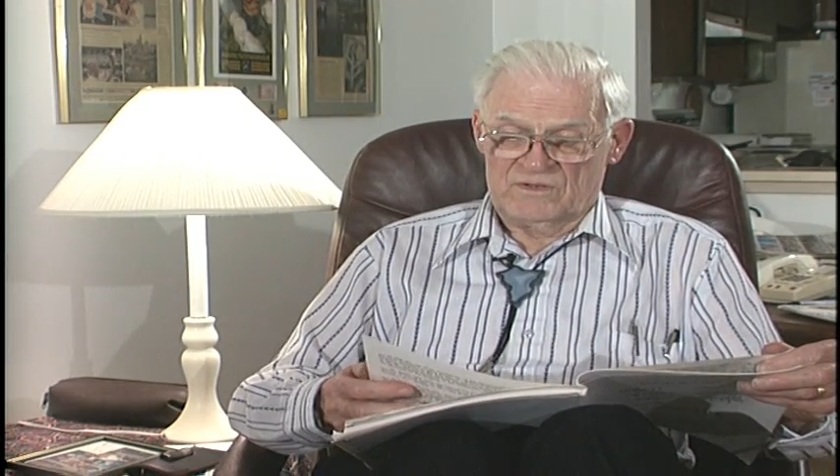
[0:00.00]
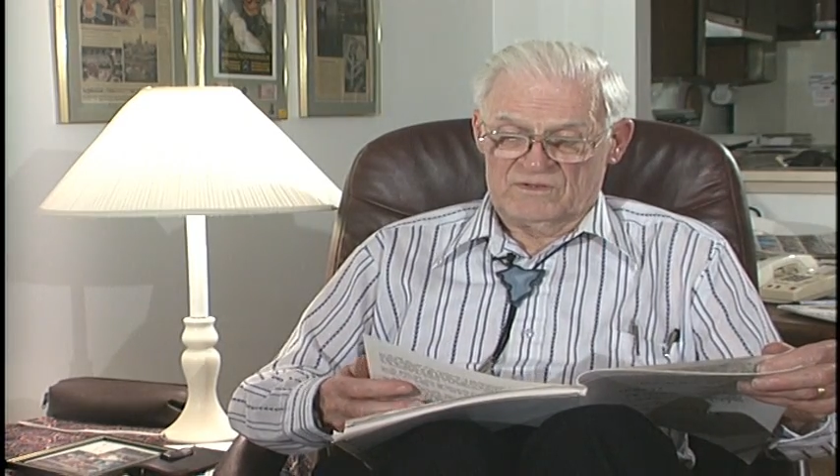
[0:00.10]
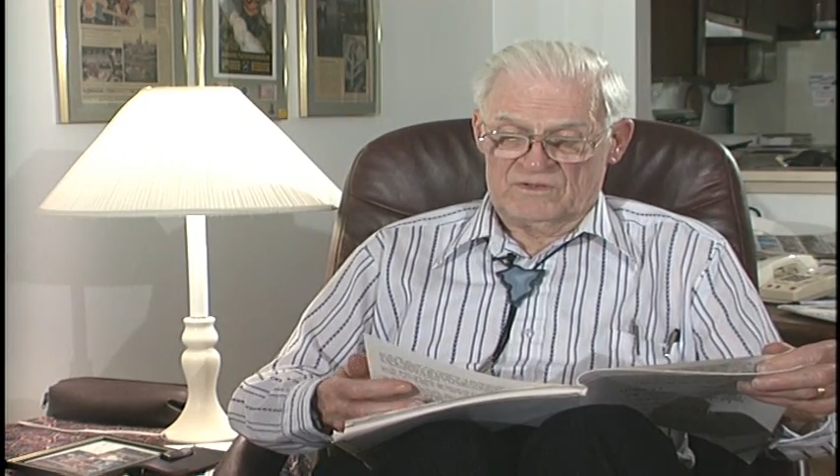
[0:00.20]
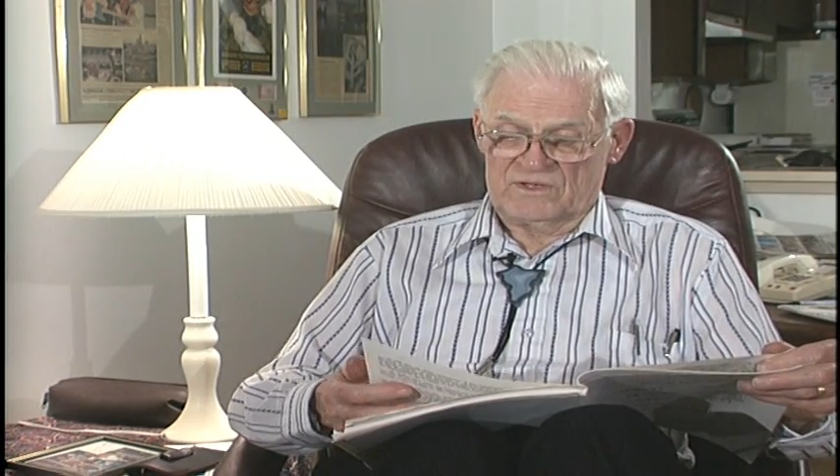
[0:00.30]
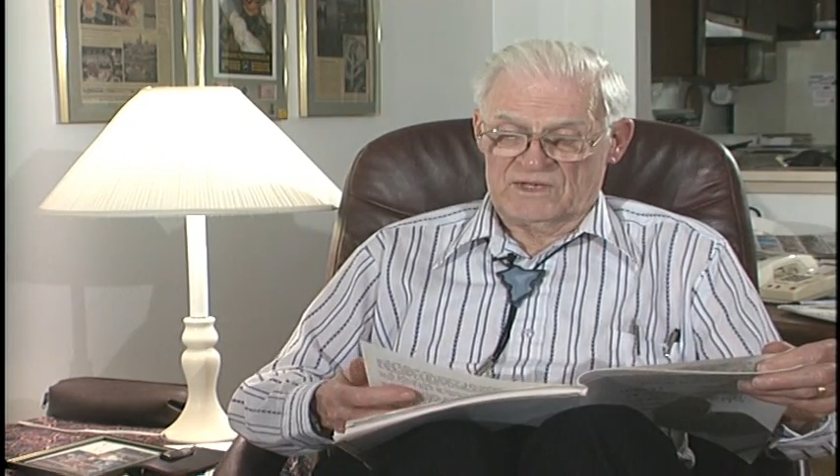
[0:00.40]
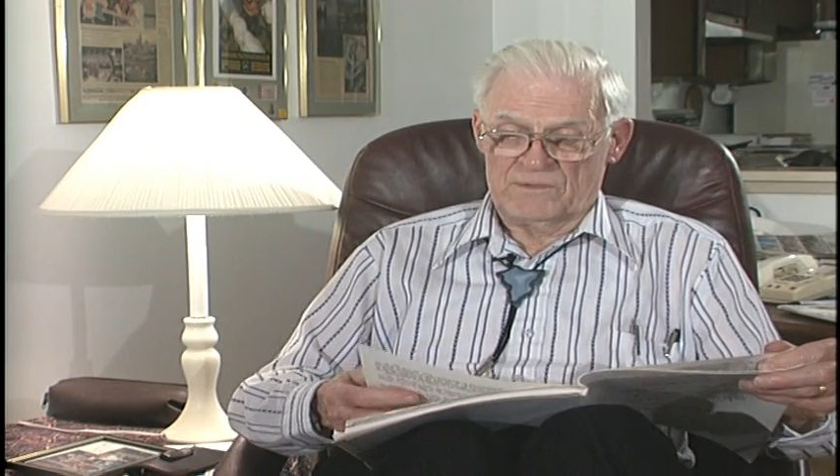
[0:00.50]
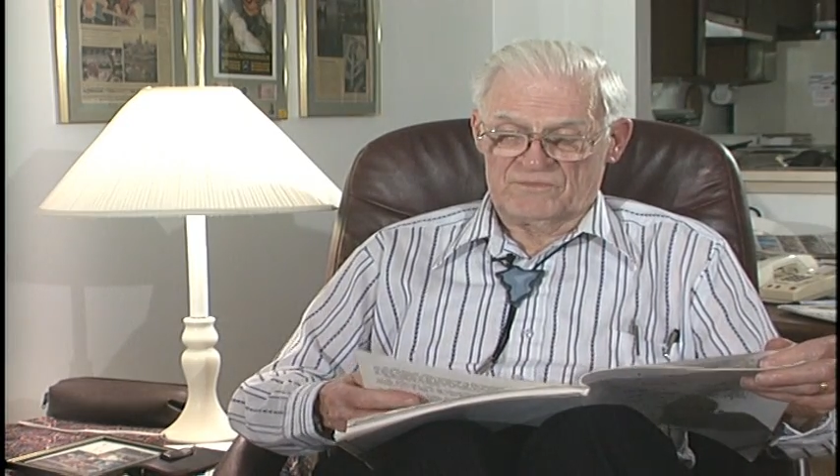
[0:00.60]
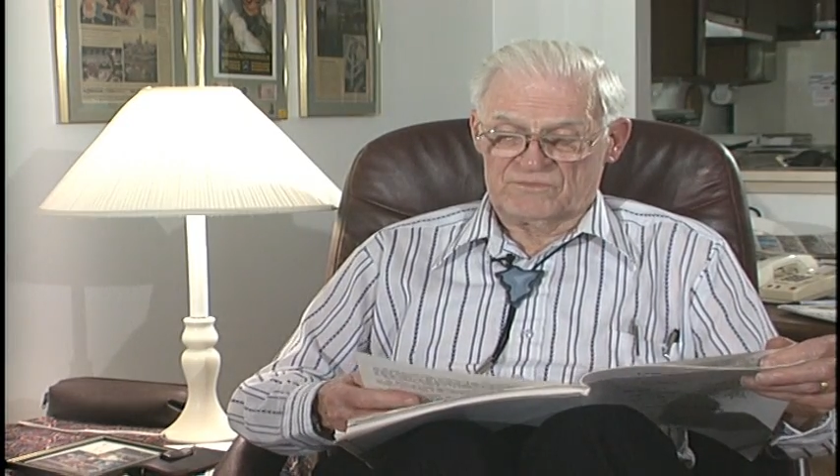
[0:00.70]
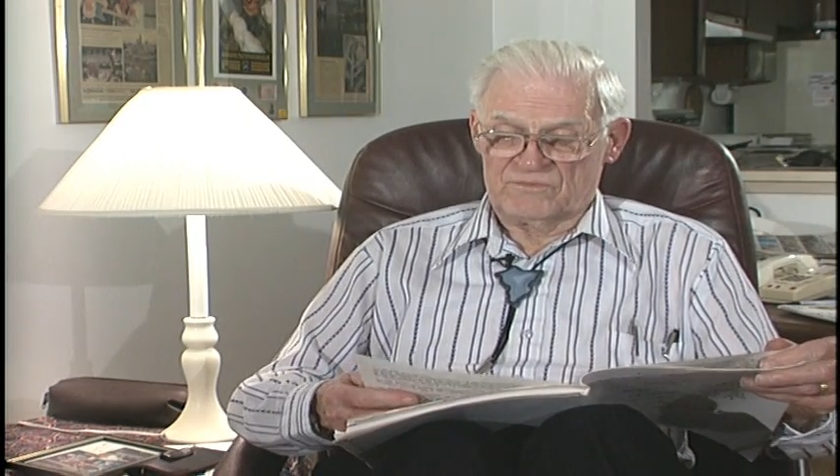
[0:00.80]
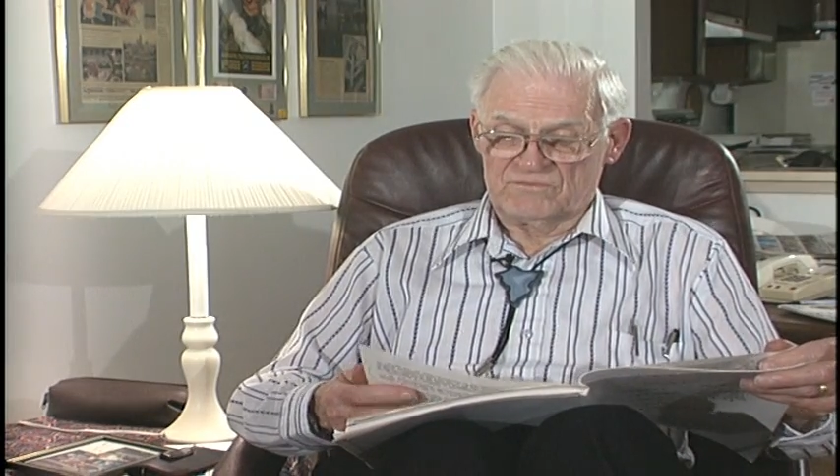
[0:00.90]
The
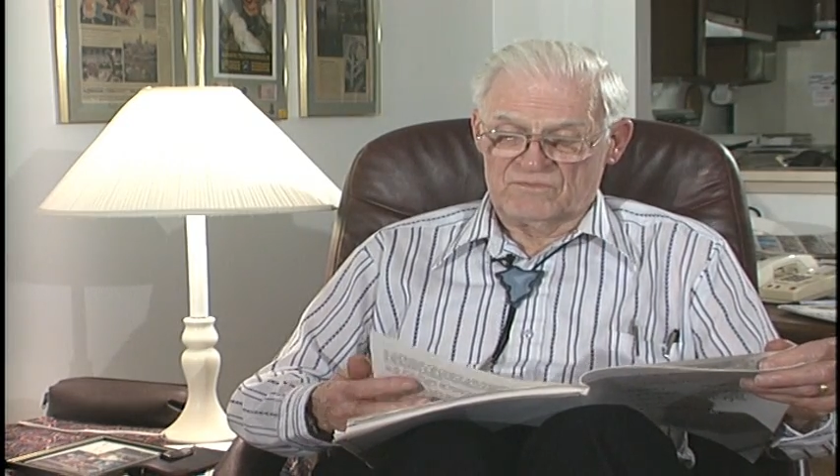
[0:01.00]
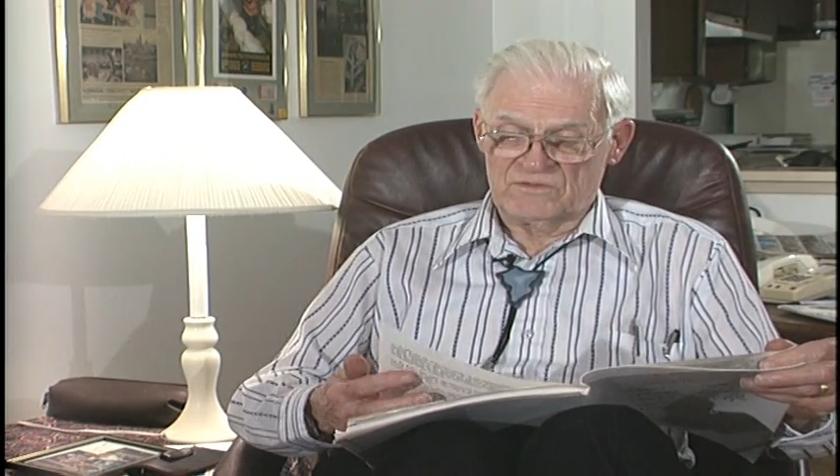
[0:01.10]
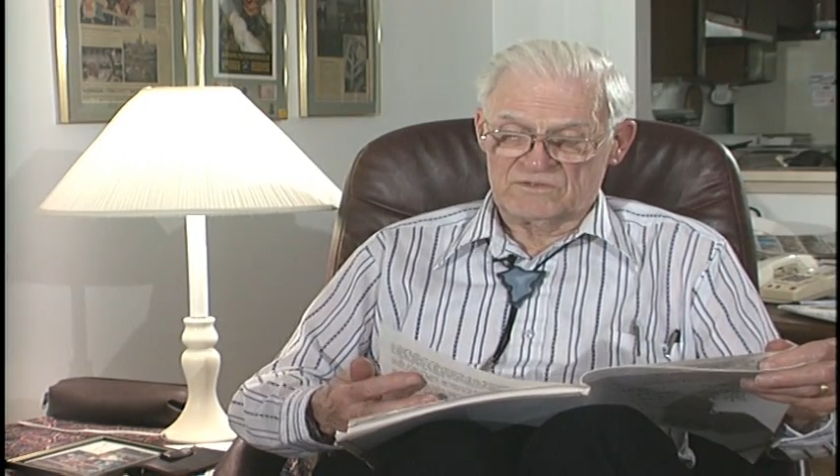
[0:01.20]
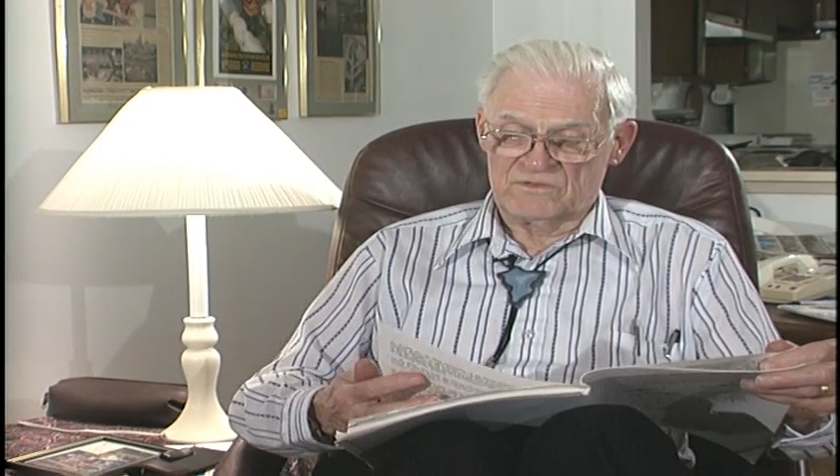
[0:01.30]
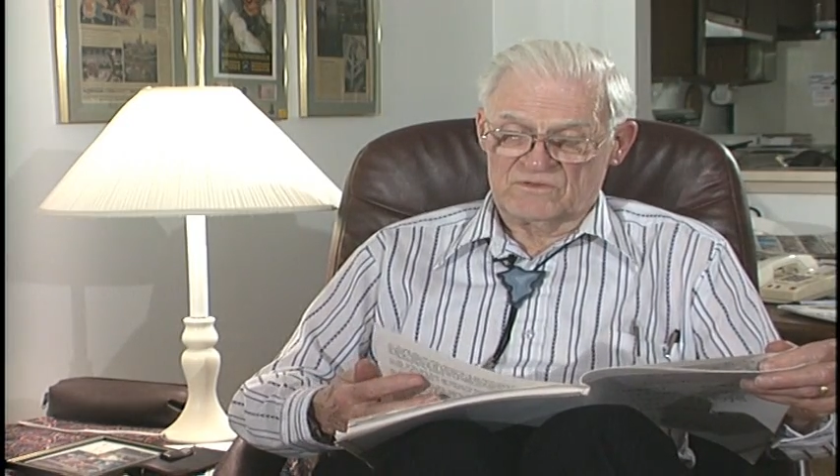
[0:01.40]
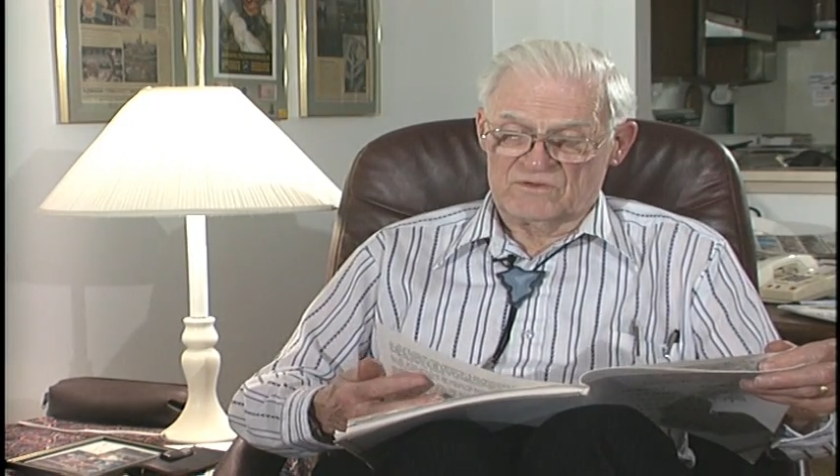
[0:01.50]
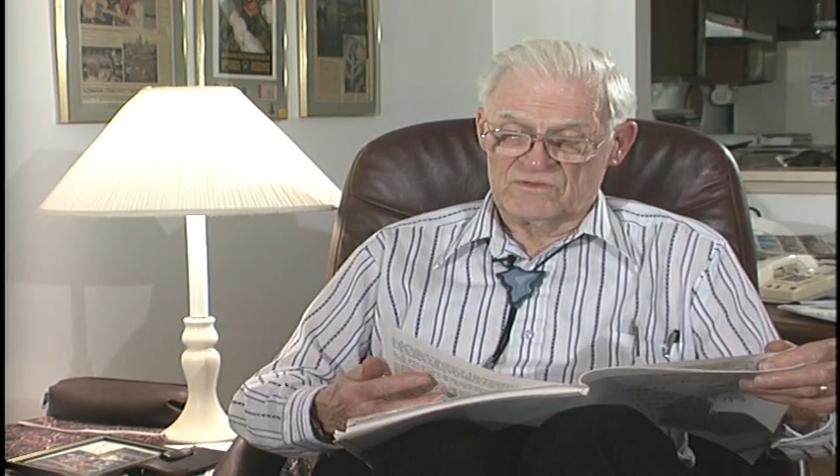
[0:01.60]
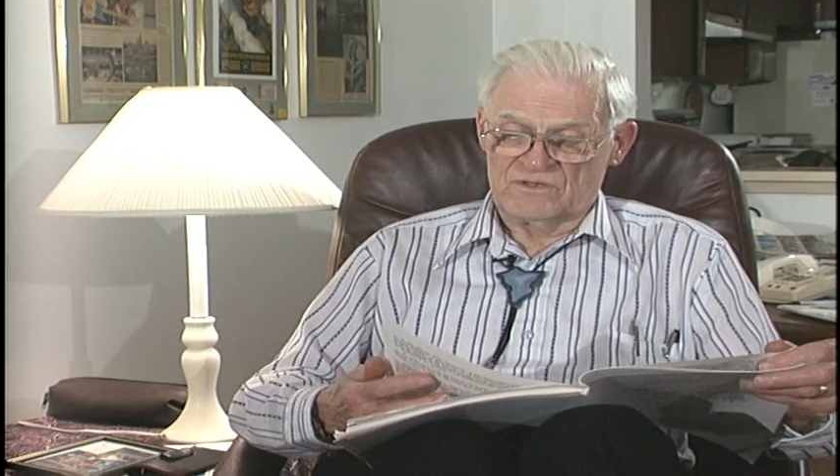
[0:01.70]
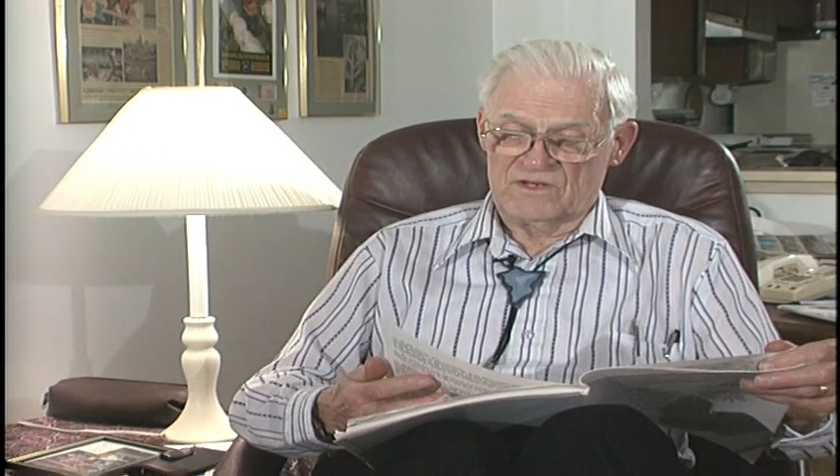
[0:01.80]
campus was much enlarged,